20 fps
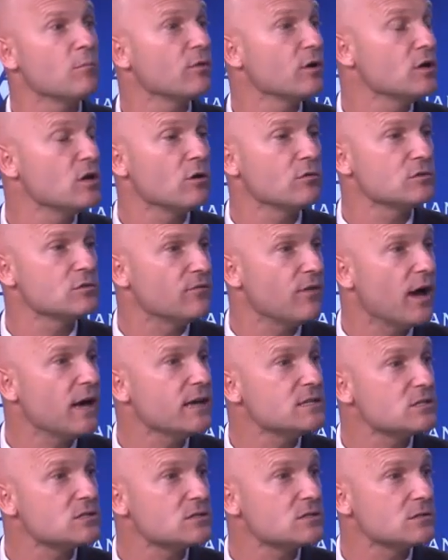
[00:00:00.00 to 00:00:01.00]
Bring Your Own
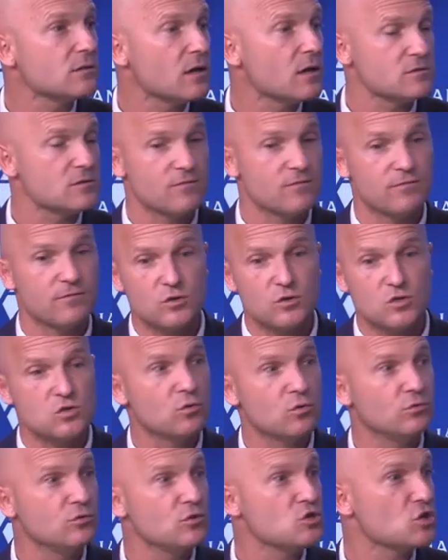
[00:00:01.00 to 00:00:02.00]
Device as the first
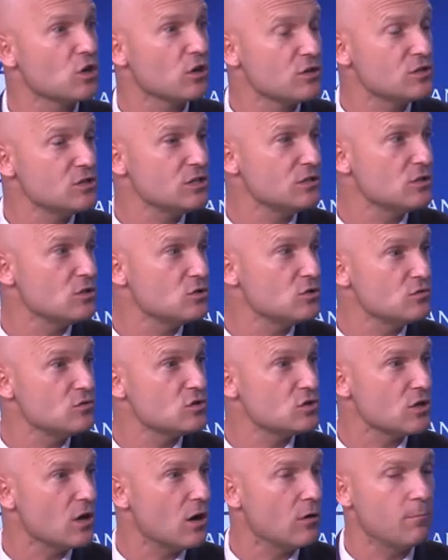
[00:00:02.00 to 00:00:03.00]
school in New Jersey to do
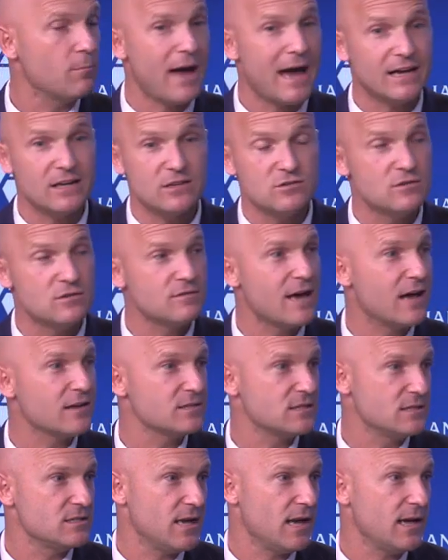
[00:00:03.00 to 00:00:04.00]
so back in
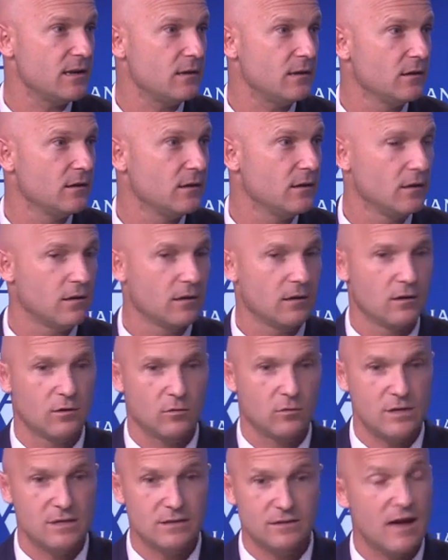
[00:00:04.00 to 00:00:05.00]
2010,
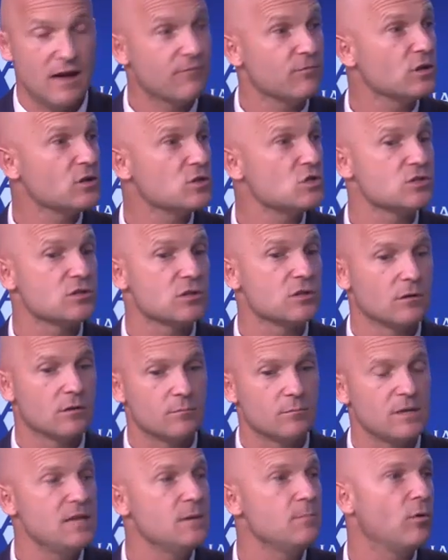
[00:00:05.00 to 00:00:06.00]
we leveraged
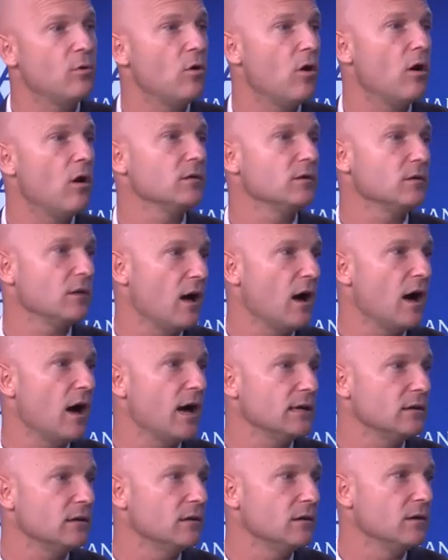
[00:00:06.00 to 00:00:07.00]
people
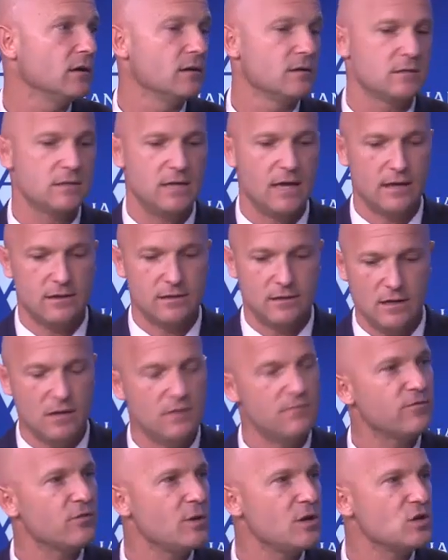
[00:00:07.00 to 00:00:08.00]
online to get the
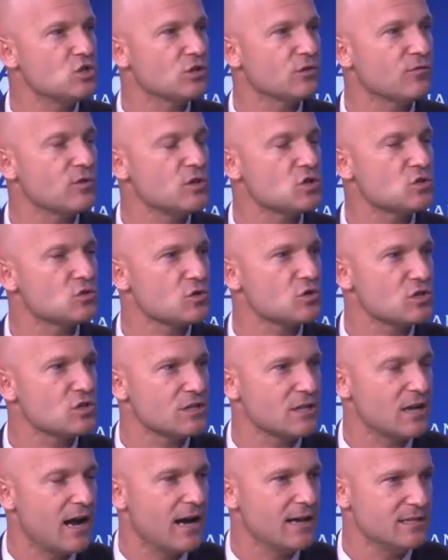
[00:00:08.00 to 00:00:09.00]
information, the
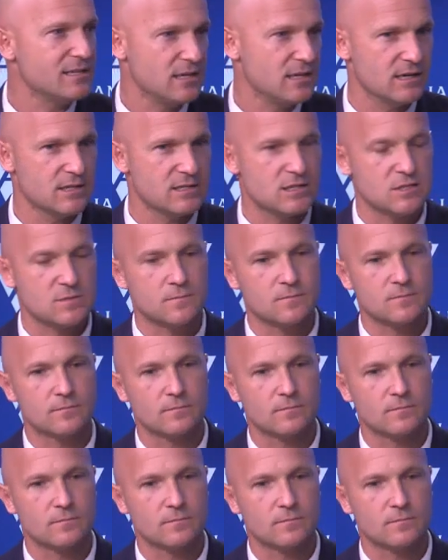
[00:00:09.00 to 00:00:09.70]
resources, and ideas